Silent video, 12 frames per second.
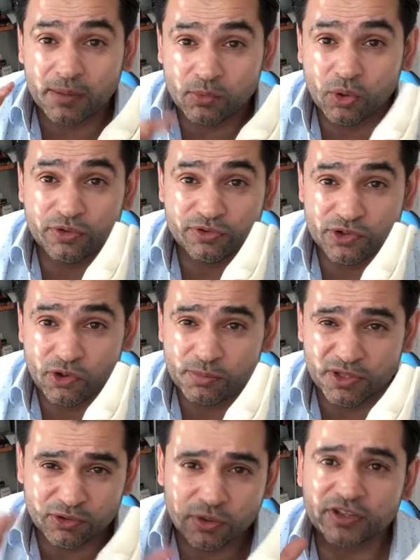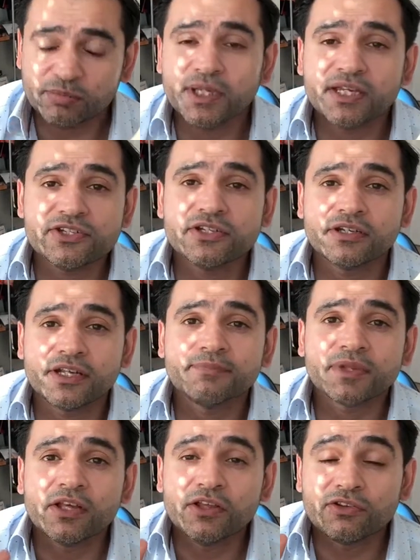Morton's neuroma. He's doing his PhD on it.
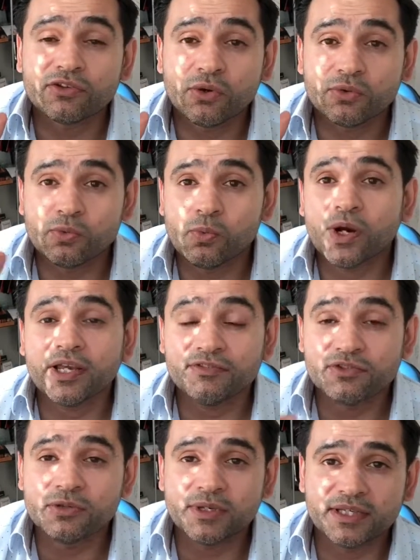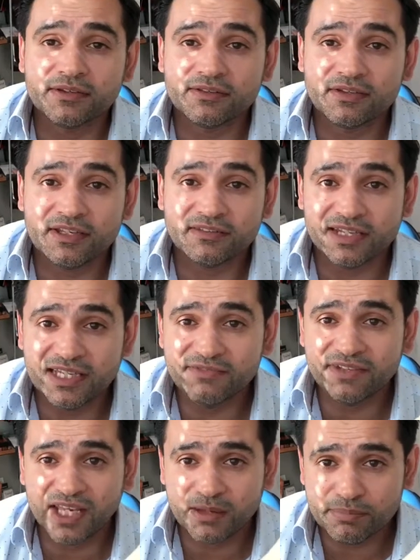So what he's doing is he's
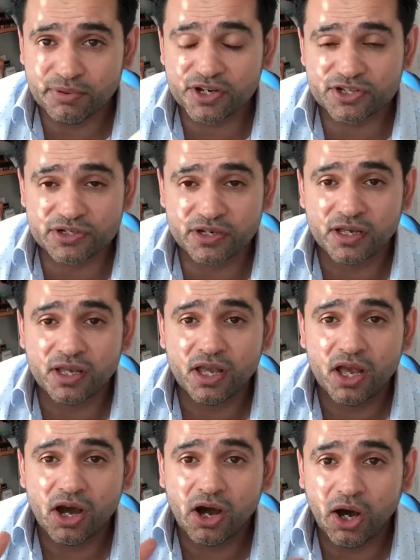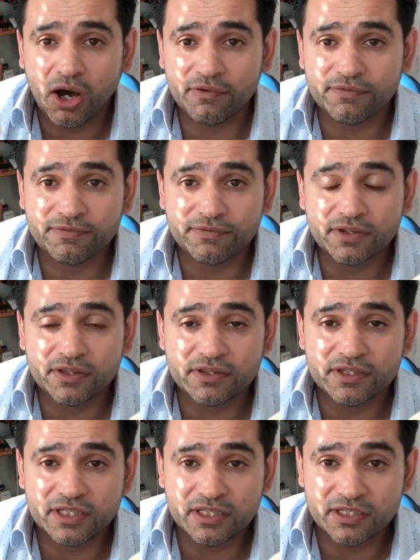alleviating pressure off
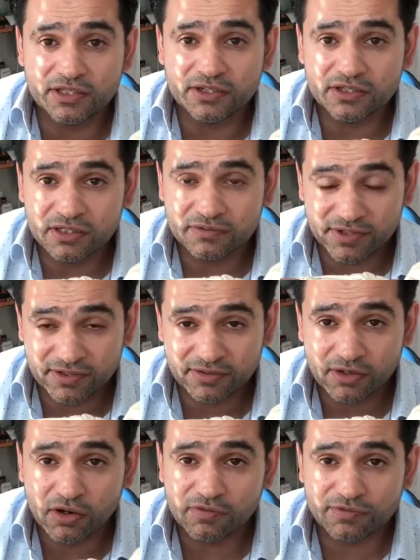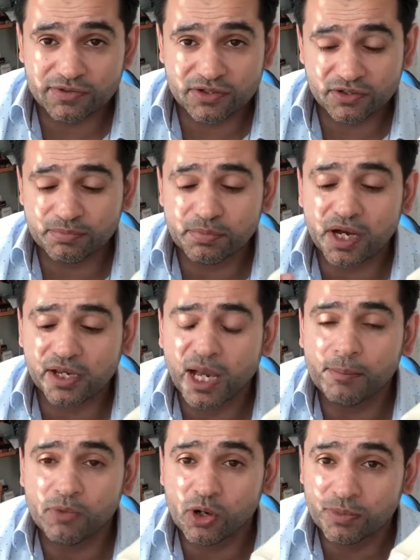the nerve itself just
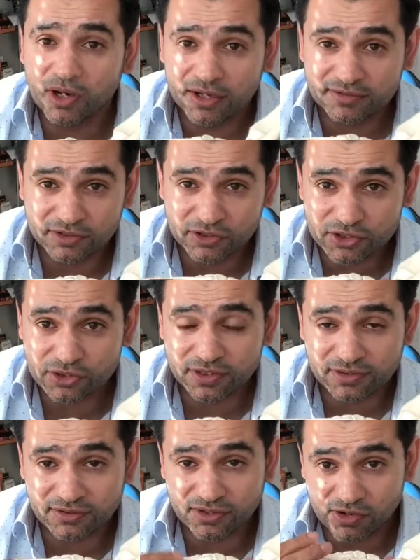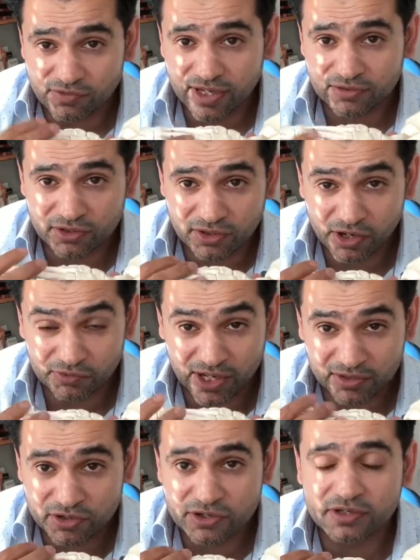by mobilizing the joints around
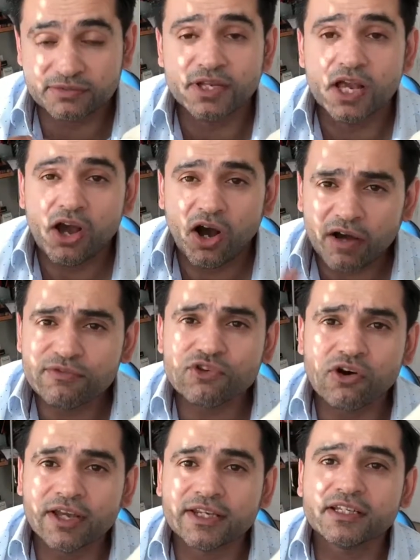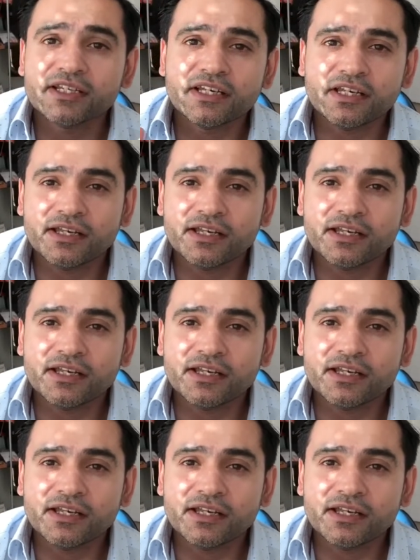the nerve. I've tried it.